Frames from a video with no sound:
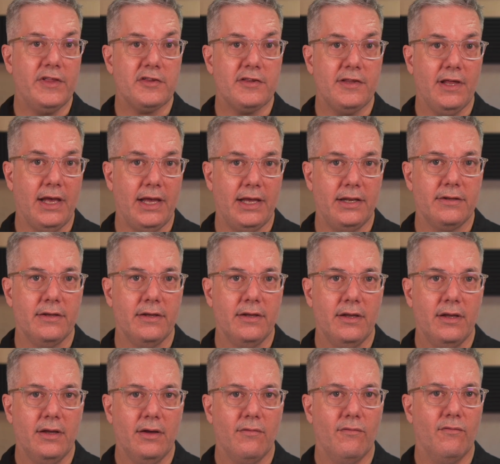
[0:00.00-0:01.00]
site
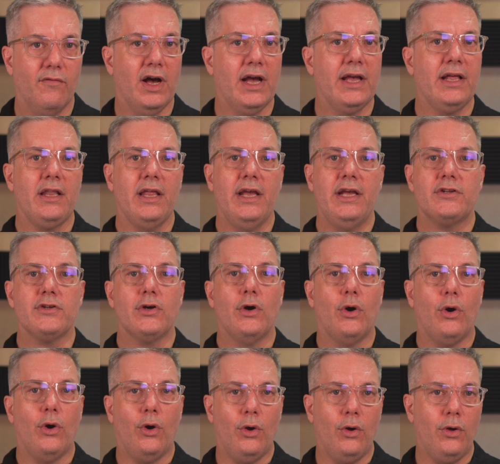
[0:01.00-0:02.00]
violate
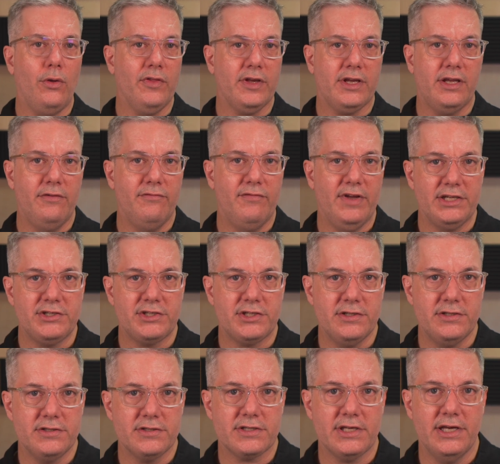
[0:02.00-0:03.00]
all the
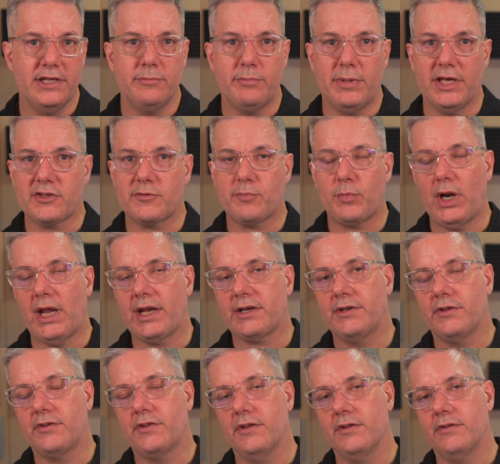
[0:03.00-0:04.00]
conventions and best
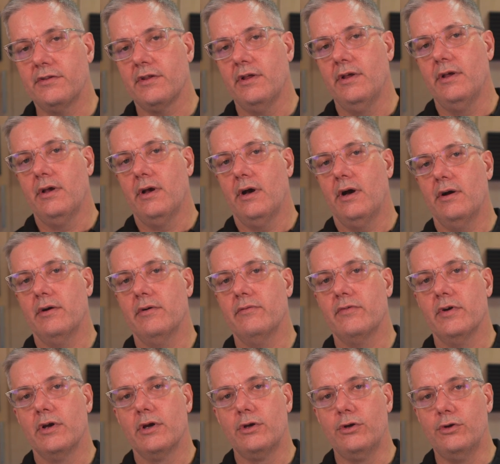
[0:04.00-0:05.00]
practices
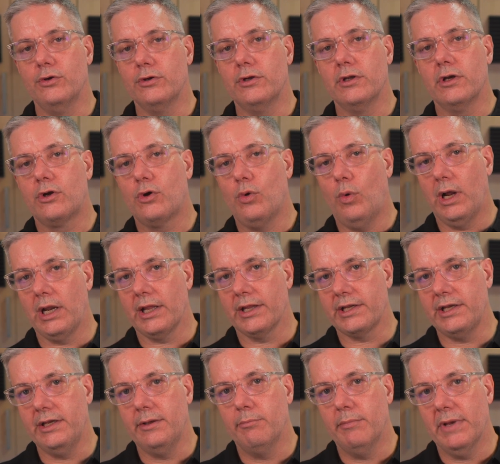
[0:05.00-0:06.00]
of good
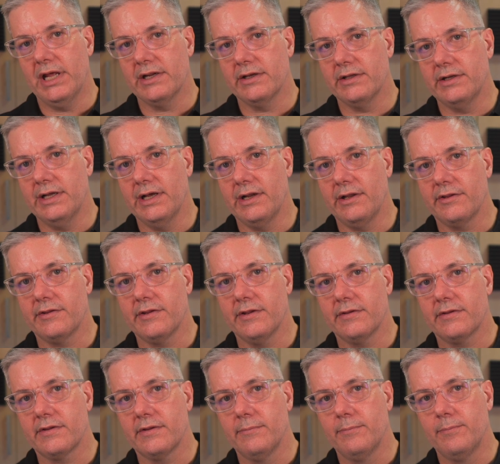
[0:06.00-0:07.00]
quality
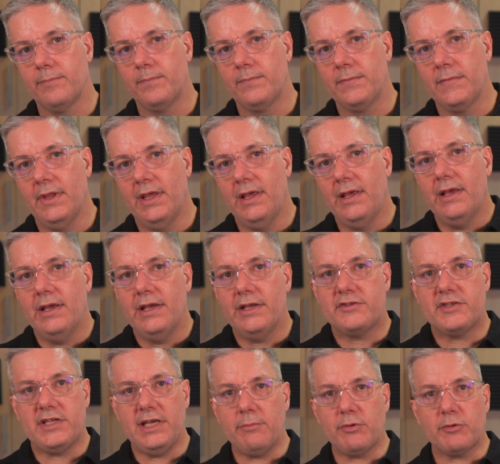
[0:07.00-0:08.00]
meta-analysis. It
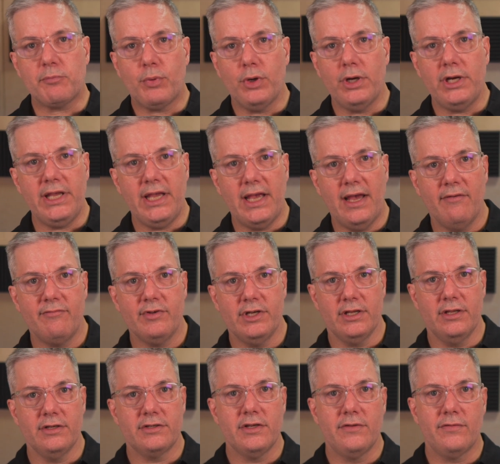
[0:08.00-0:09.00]
seems pretty
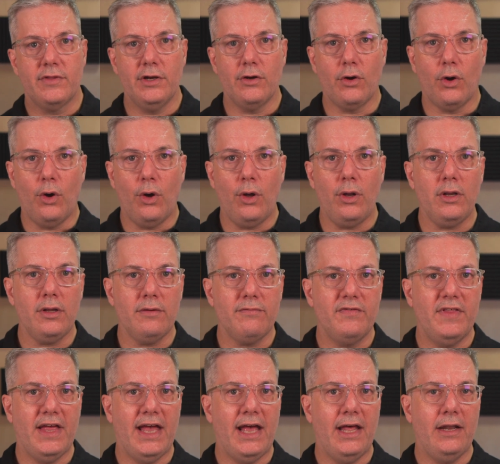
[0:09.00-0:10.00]
evident that all
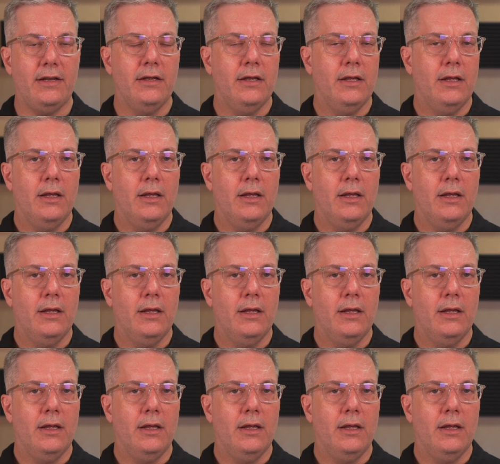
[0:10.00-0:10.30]
of that